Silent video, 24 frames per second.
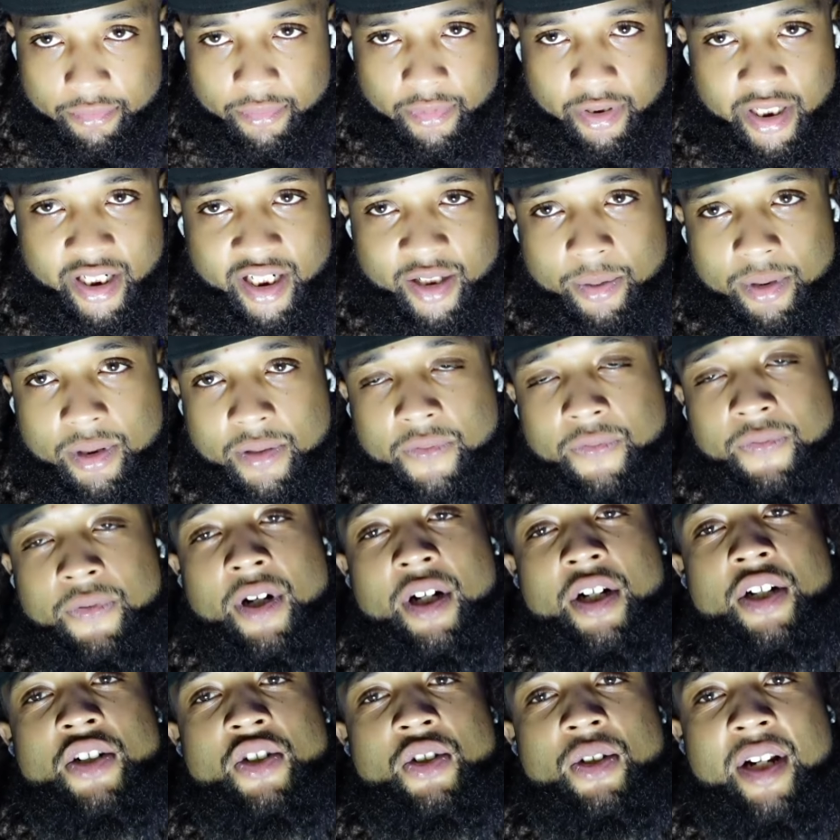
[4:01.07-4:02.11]
Nigga, what the
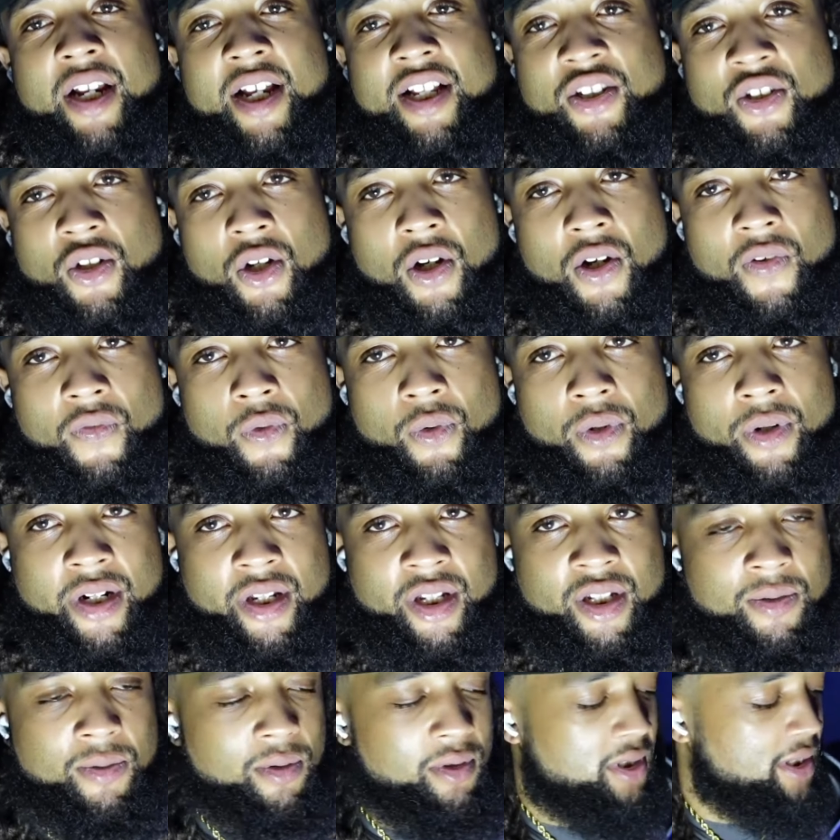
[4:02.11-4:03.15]
fuck is you that tall for? Nigga,
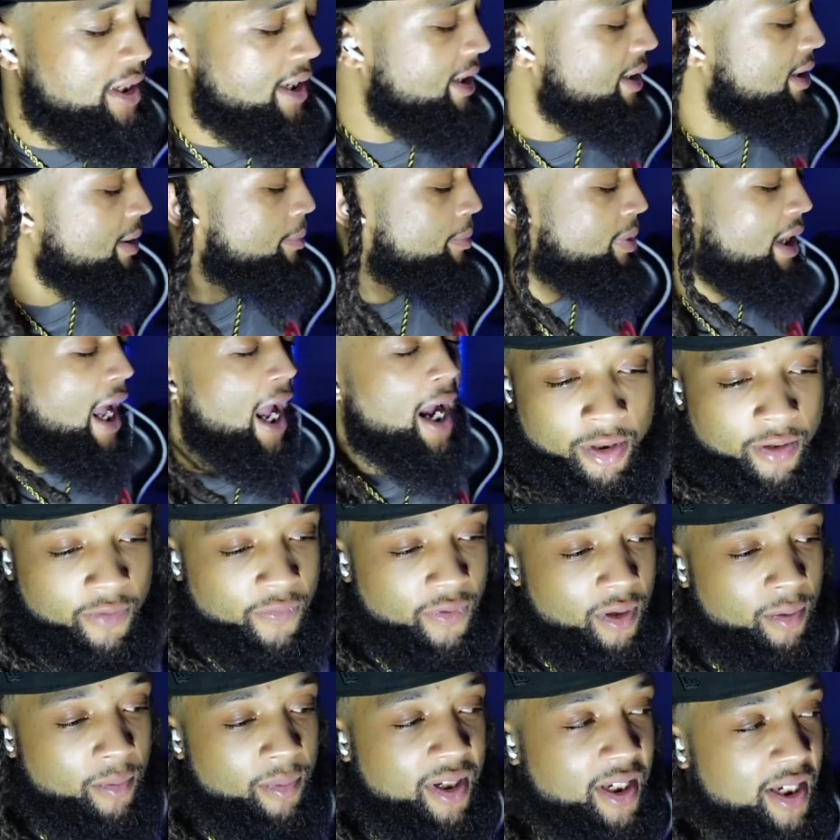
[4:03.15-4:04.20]
you supposed to hit the block.
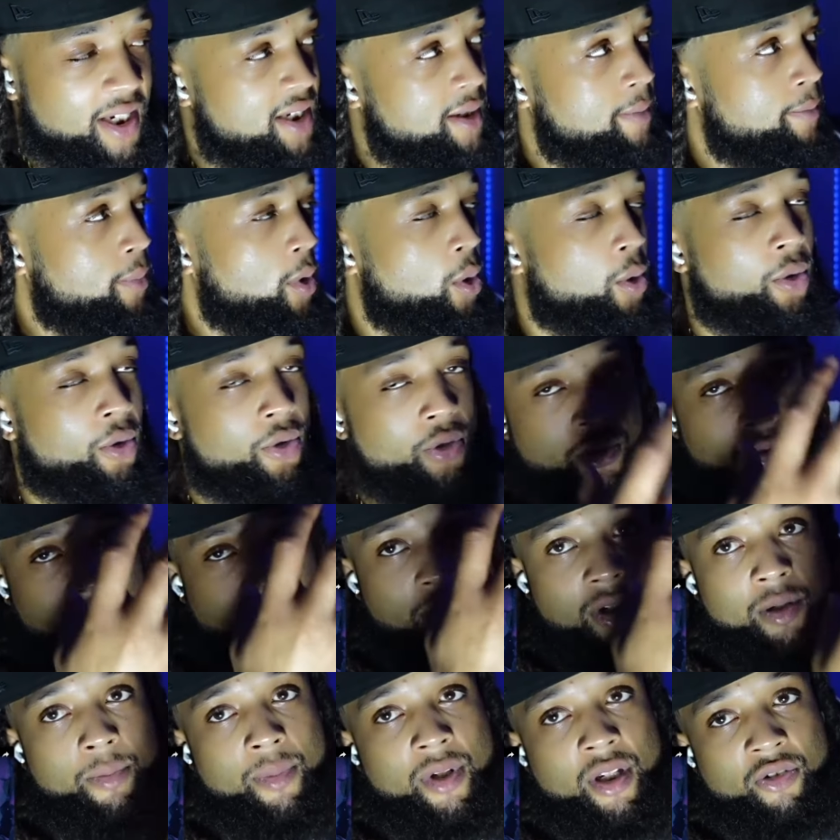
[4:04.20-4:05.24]
Feel me? Get some boards, you know
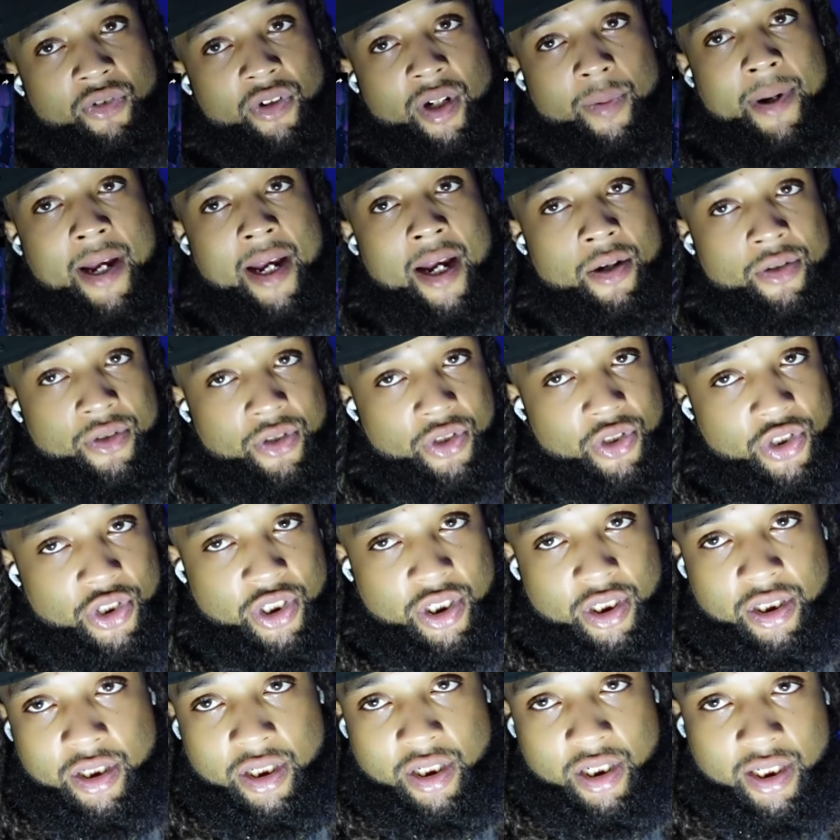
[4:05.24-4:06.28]
what I mean? Rebounds and
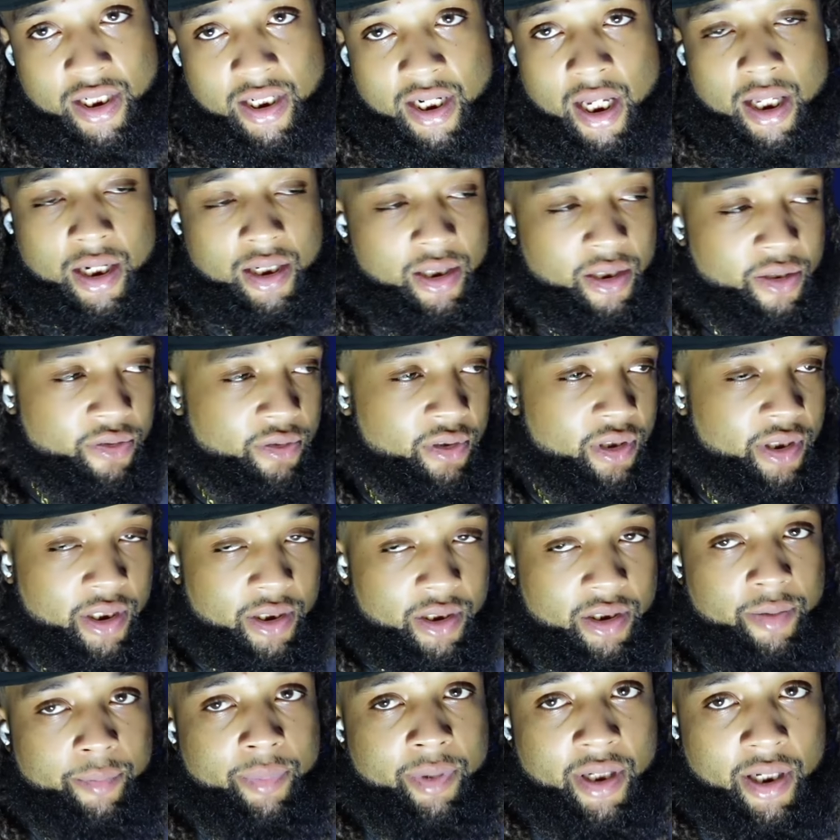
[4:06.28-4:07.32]
shit, nigga. Not literally
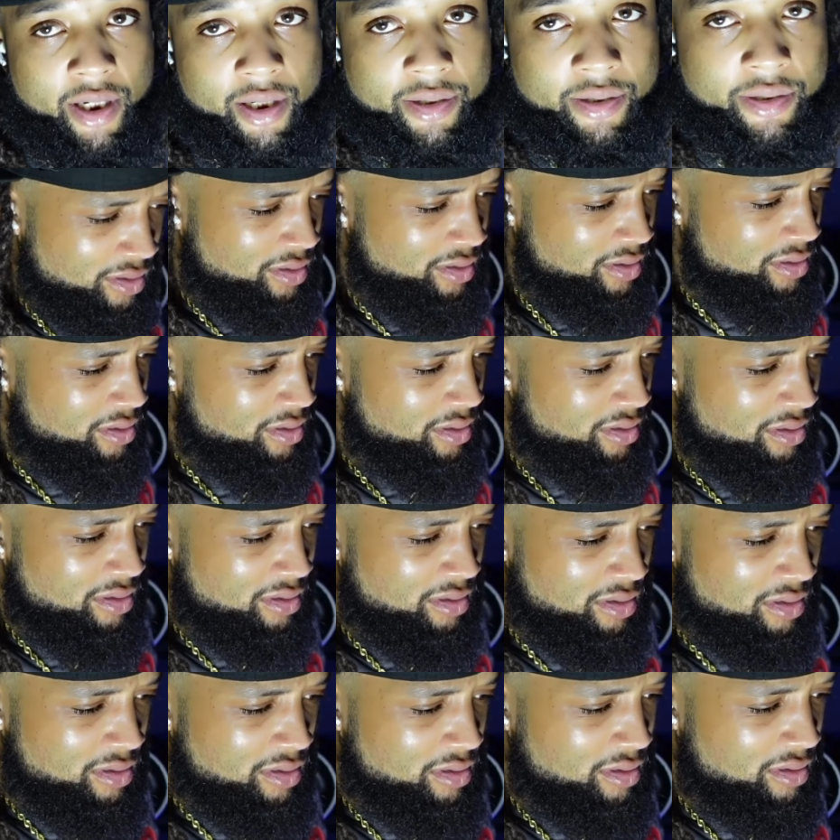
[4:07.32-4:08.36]
hit the block. You shit to
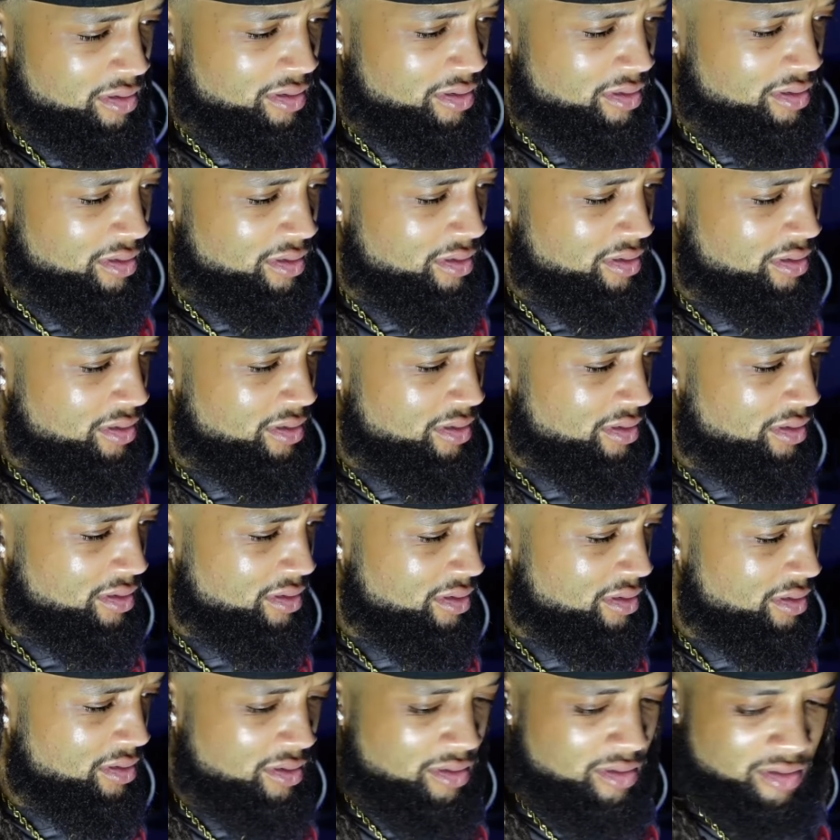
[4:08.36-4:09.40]
that bitch. Cop out,
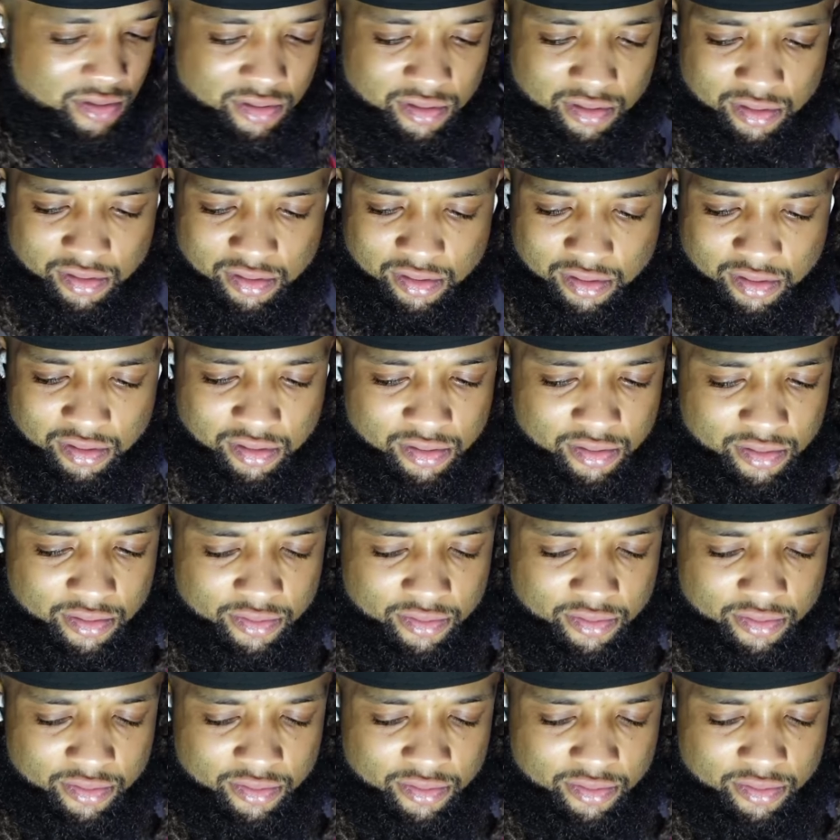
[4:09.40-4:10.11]
what get the fuck out my face?